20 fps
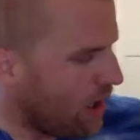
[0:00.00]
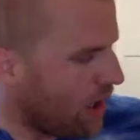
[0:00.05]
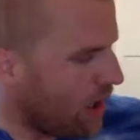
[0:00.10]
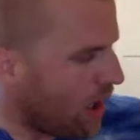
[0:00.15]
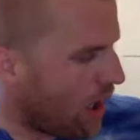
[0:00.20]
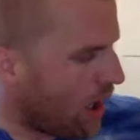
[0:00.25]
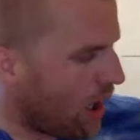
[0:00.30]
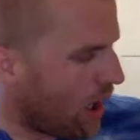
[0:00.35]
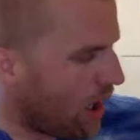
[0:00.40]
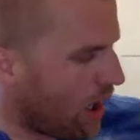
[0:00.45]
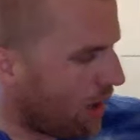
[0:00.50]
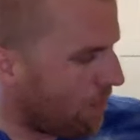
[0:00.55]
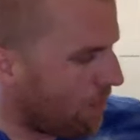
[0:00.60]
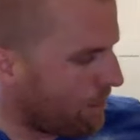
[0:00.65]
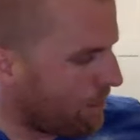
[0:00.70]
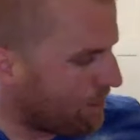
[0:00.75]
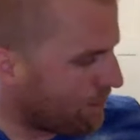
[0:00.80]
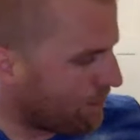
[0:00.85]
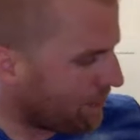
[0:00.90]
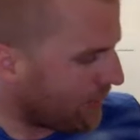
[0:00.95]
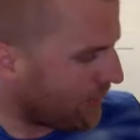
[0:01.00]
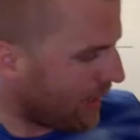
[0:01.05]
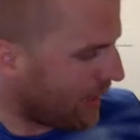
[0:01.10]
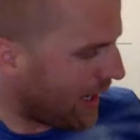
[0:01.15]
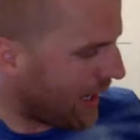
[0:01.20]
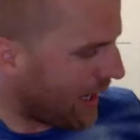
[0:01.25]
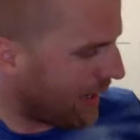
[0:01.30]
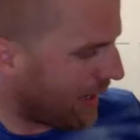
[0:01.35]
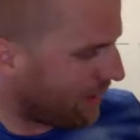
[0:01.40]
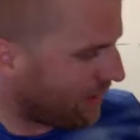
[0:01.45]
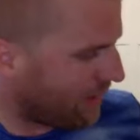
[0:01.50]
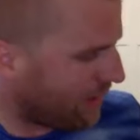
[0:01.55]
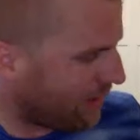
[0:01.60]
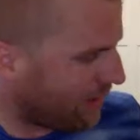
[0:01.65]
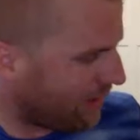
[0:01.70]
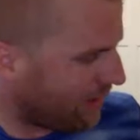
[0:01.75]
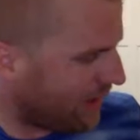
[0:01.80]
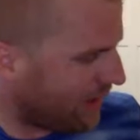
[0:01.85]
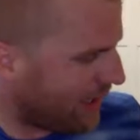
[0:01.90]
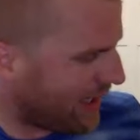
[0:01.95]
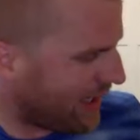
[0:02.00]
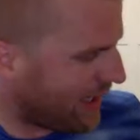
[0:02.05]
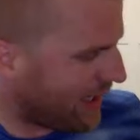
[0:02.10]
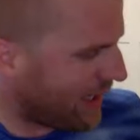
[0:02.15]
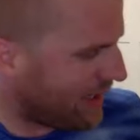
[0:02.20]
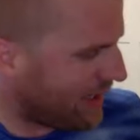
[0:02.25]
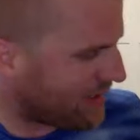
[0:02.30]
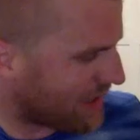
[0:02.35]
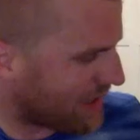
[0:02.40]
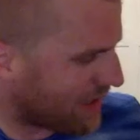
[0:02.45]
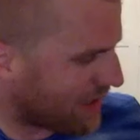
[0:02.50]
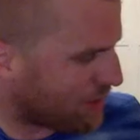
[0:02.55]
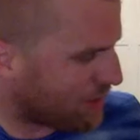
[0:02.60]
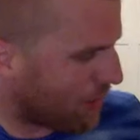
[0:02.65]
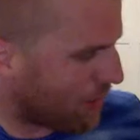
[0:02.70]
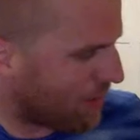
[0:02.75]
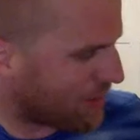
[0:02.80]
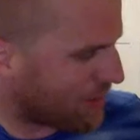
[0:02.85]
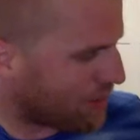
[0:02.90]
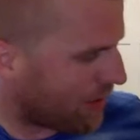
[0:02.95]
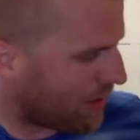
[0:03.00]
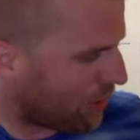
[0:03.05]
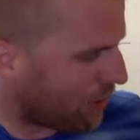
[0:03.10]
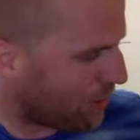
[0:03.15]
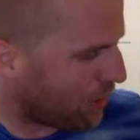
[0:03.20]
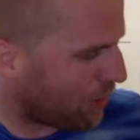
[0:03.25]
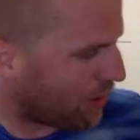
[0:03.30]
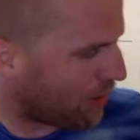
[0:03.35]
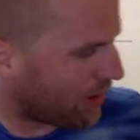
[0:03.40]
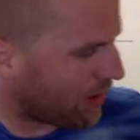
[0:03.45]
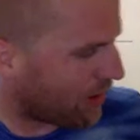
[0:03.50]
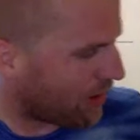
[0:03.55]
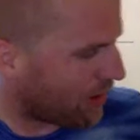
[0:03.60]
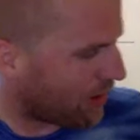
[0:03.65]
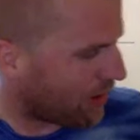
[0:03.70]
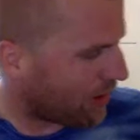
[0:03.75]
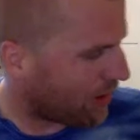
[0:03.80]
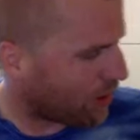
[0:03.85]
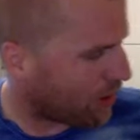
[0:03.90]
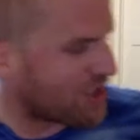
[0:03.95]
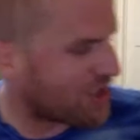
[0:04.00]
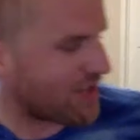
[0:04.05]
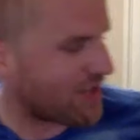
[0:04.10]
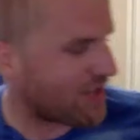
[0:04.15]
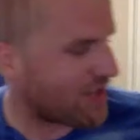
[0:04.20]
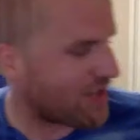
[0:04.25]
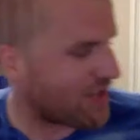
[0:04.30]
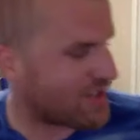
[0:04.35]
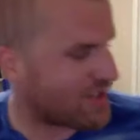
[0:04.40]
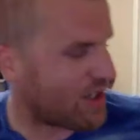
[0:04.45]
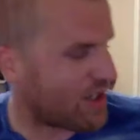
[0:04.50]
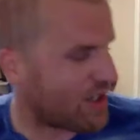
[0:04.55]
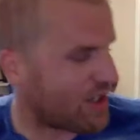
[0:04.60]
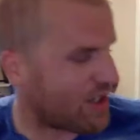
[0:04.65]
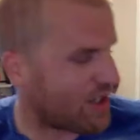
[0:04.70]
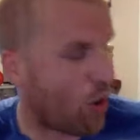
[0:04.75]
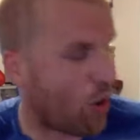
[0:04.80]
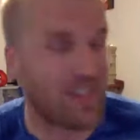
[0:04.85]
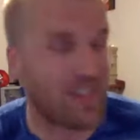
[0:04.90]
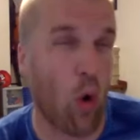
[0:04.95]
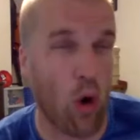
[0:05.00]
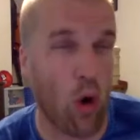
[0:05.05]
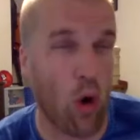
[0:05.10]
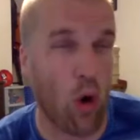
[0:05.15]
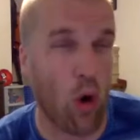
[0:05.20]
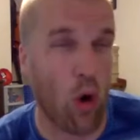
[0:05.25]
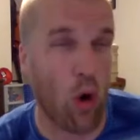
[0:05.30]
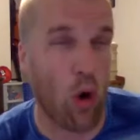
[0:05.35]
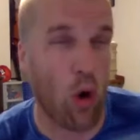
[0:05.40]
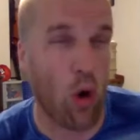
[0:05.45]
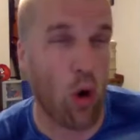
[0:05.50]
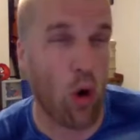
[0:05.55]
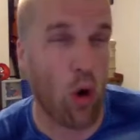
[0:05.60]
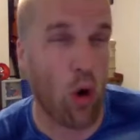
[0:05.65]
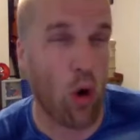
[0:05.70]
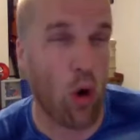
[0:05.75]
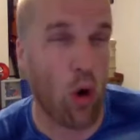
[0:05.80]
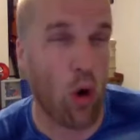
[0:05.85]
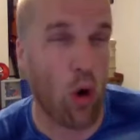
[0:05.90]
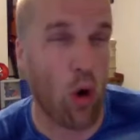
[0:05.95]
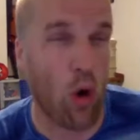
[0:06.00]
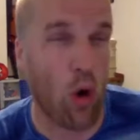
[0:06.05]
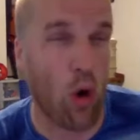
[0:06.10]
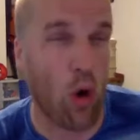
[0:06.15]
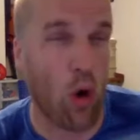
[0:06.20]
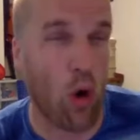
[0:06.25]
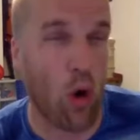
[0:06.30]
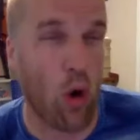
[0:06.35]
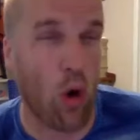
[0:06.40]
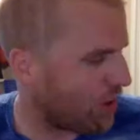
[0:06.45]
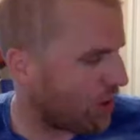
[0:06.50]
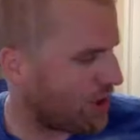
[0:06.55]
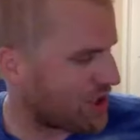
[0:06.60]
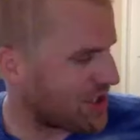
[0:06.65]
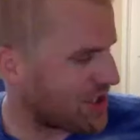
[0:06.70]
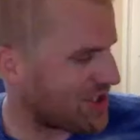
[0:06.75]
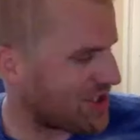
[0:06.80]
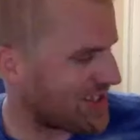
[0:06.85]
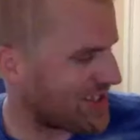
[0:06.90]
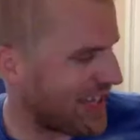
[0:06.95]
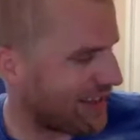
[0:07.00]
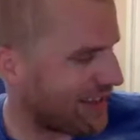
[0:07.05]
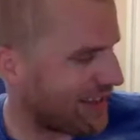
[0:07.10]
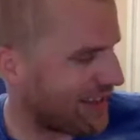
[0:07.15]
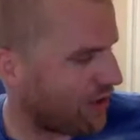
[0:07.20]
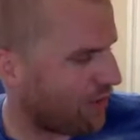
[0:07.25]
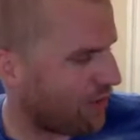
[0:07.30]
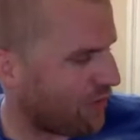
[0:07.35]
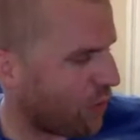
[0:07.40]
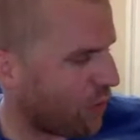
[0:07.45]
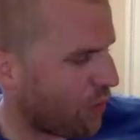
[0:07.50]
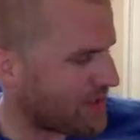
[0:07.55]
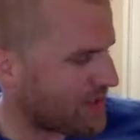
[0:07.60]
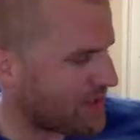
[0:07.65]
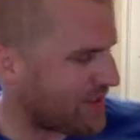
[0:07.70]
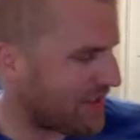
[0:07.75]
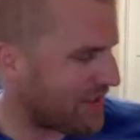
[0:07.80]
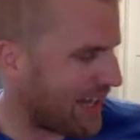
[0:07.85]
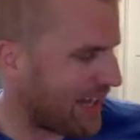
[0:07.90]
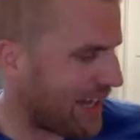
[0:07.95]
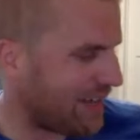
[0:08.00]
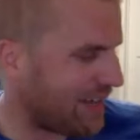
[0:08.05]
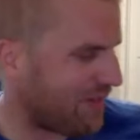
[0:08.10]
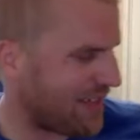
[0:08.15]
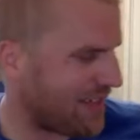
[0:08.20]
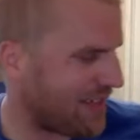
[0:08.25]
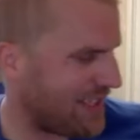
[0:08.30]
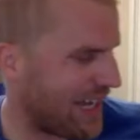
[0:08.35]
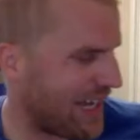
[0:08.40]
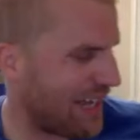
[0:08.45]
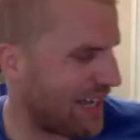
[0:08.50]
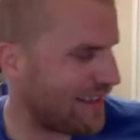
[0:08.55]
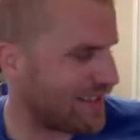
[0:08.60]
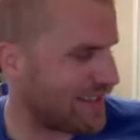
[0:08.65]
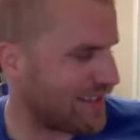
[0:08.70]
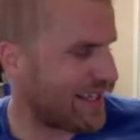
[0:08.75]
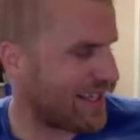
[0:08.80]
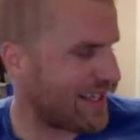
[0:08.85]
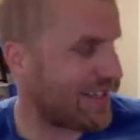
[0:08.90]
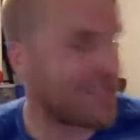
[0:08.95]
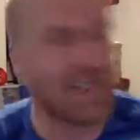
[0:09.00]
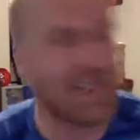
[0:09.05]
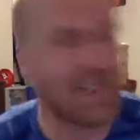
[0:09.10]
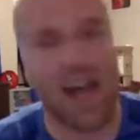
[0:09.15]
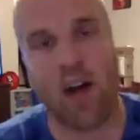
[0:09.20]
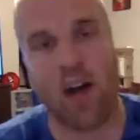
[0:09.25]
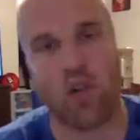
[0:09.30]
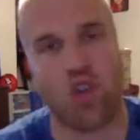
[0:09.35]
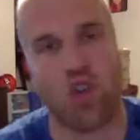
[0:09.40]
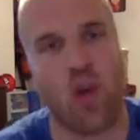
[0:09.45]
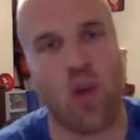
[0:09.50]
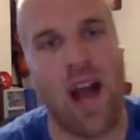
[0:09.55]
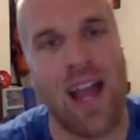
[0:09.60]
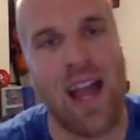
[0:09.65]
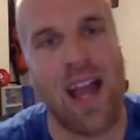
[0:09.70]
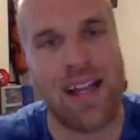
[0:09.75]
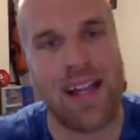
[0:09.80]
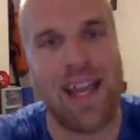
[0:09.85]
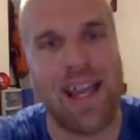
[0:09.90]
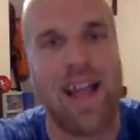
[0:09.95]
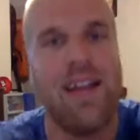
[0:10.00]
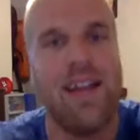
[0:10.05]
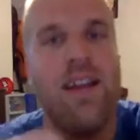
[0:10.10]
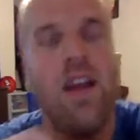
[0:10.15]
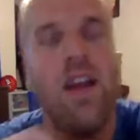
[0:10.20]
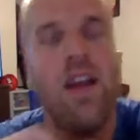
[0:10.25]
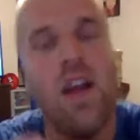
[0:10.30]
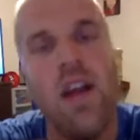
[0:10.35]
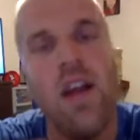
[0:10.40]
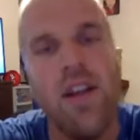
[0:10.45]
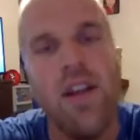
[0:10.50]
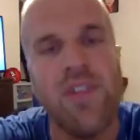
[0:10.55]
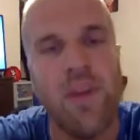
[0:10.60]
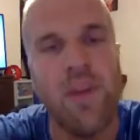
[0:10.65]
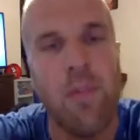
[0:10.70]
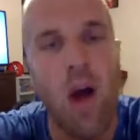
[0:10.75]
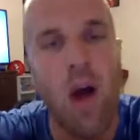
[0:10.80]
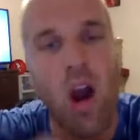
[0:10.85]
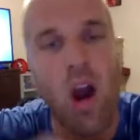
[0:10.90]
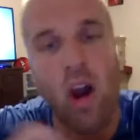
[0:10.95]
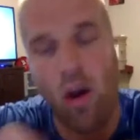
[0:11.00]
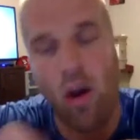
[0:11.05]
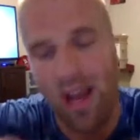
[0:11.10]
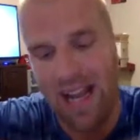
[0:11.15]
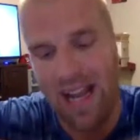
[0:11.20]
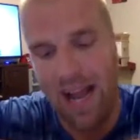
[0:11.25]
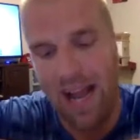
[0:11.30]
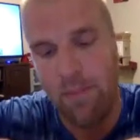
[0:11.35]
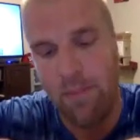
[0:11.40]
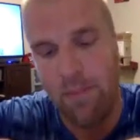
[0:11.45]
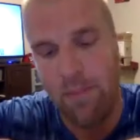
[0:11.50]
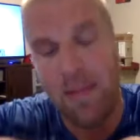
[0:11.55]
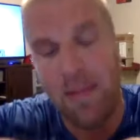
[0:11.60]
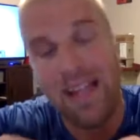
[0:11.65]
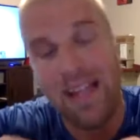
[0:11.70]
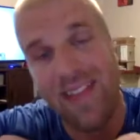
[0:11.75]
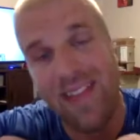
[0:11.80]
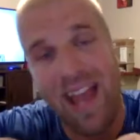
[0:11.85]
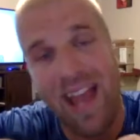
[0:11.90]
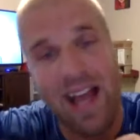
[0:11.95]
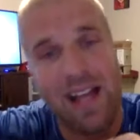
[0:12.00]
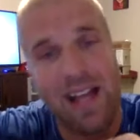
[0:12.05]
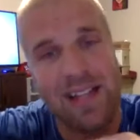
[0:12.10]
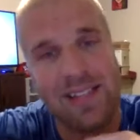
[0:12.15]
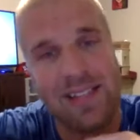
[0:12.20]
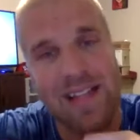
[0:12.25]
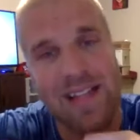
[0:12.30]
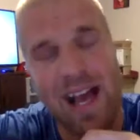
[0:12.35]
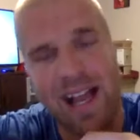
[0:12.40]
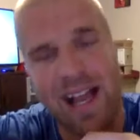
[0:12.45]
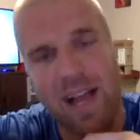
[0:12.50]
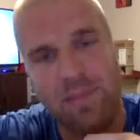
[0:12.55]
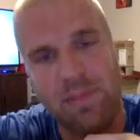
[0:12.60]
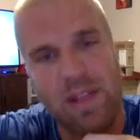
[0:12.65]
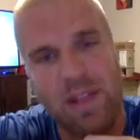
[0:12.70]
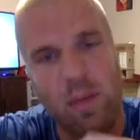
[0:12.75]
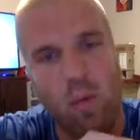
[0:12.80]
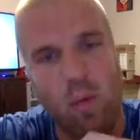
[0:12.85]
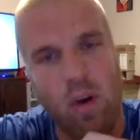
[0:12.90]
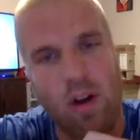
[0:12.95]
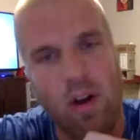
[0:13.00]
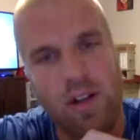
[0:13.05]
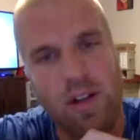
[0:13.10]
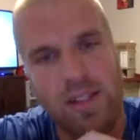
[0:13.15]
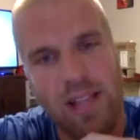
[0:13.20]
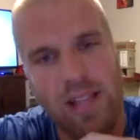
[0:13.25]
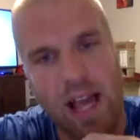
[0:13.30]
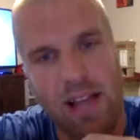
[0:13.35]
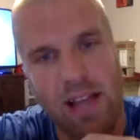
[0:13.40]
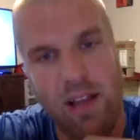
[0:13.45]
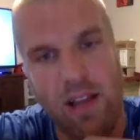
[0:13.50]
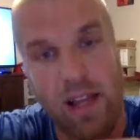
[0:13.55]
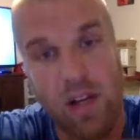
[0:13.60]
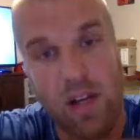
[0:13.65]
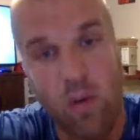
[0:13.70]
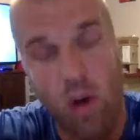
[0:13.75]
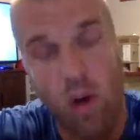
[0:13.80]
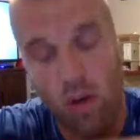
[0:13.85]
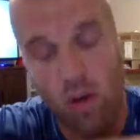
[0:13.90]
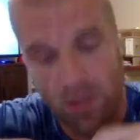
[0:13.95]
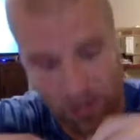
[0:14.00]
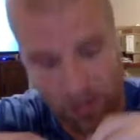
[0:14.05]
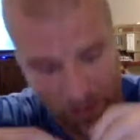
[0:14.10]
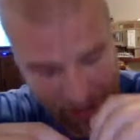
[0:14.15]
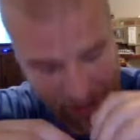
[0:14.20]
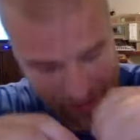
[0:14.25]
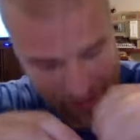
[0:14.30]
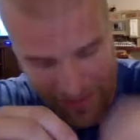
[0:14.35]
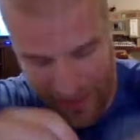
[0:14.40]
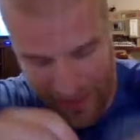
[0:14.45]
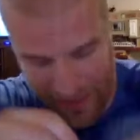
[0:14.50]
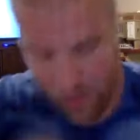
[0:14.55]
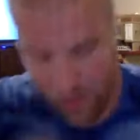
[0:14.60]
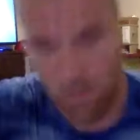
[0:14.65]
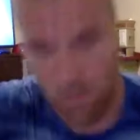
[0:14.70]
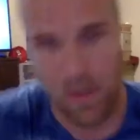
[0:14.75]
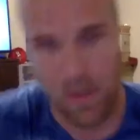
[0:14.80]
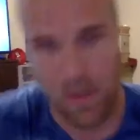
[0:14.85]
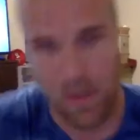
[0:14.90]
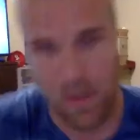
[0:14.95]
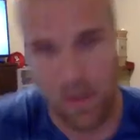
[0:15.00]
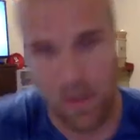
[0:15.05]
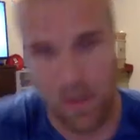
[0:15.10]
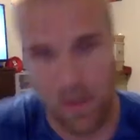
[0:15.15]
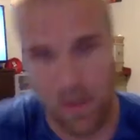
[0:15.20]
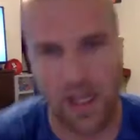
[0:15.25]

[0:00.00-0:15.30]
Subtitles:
And it is, I just want to make sure I don't murder it. Courage doesn't always roar. Sometimes courage is just that little voice at the end of the day that says, I'll try again tomorrow. And I mean that. It's not empty words. I like quotes because they can be,